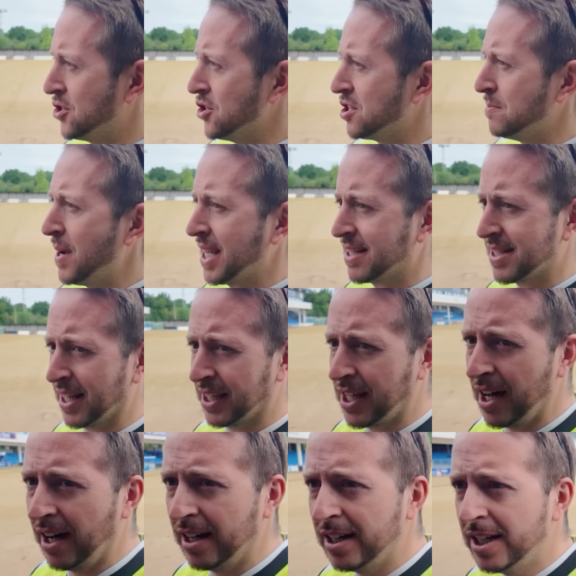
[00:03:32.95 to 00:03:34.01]
it just makes the
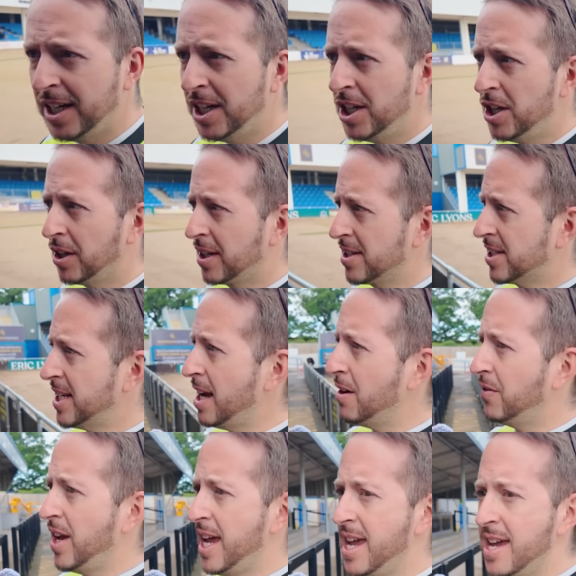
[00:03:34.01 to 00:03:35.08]
cut. You can see
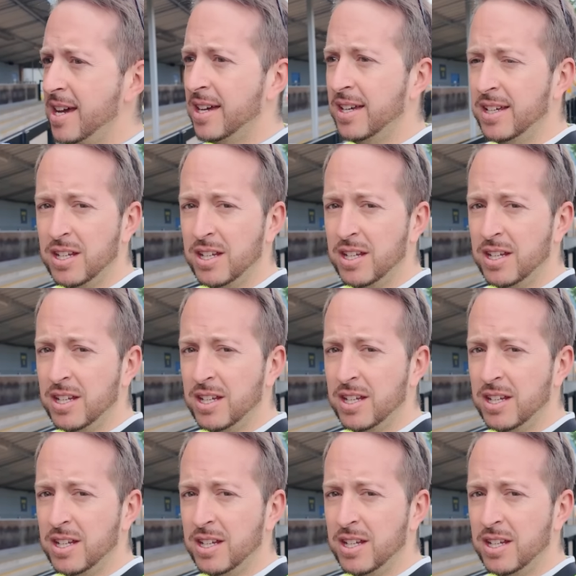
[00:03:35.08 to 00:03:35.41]
over here,